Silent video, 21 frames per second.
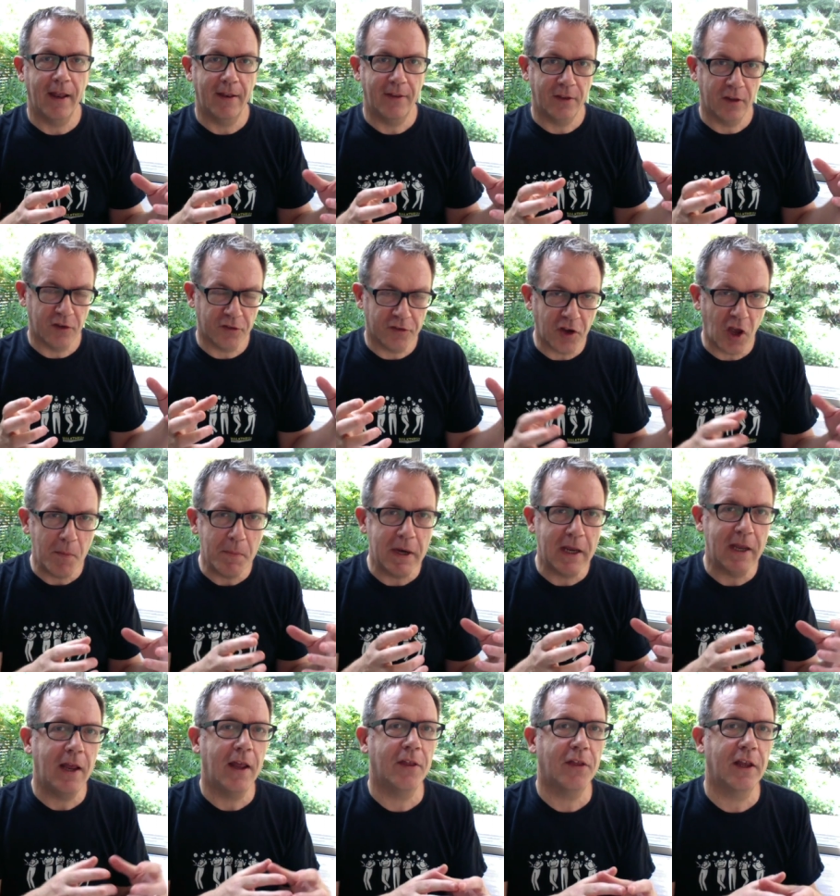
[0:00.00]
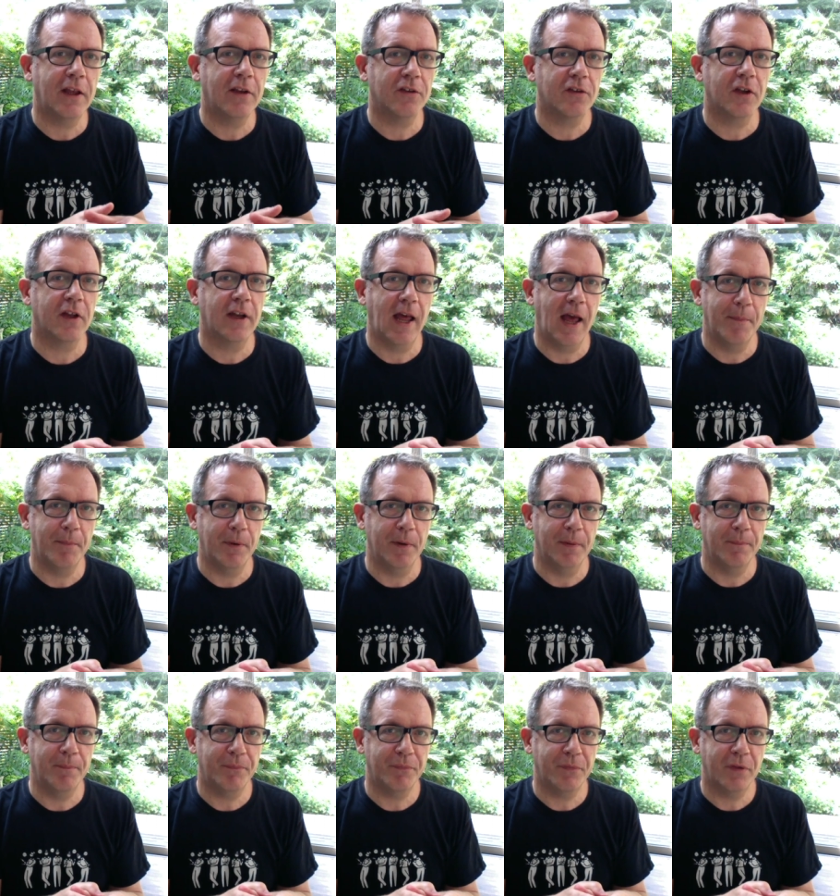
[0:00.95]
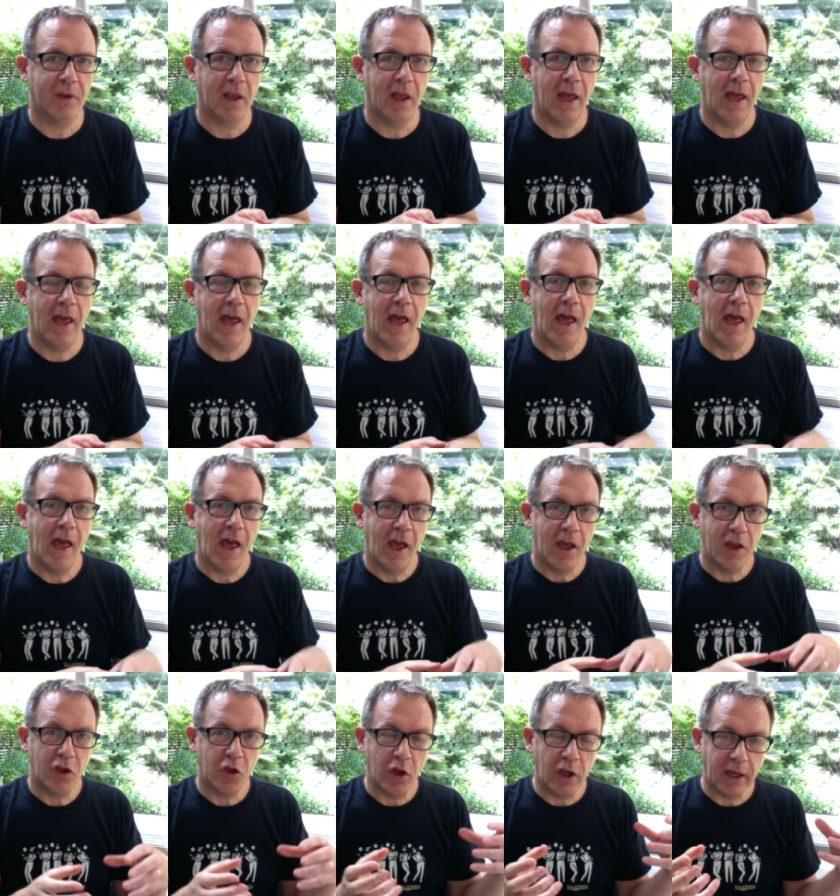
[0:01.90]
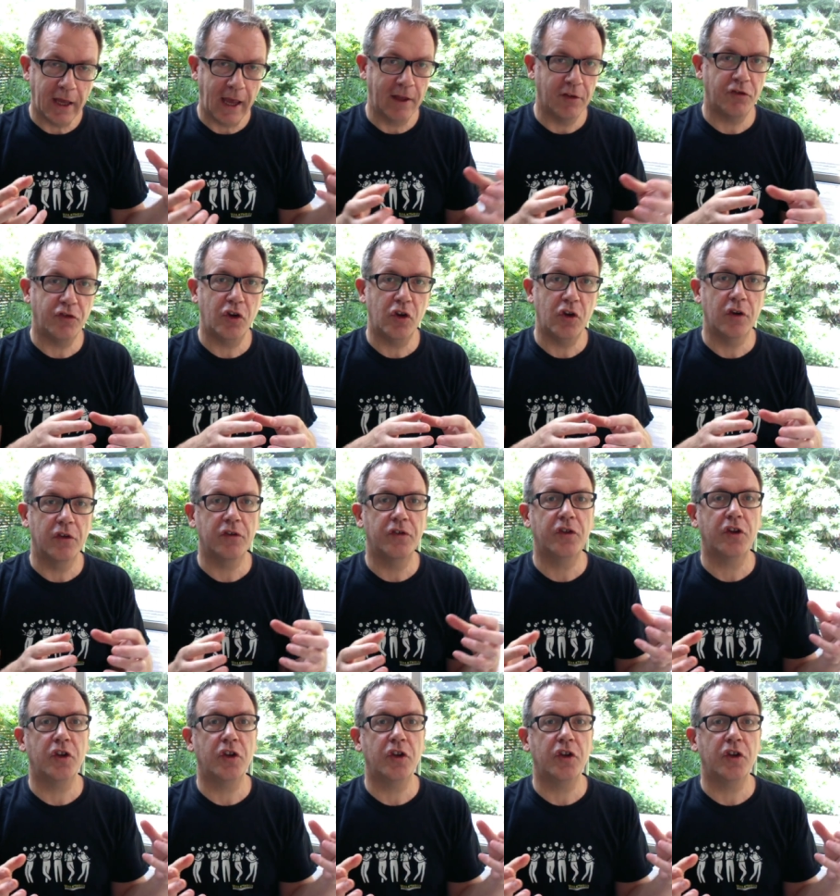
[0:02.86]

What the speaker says: so many things can happen. You can get students to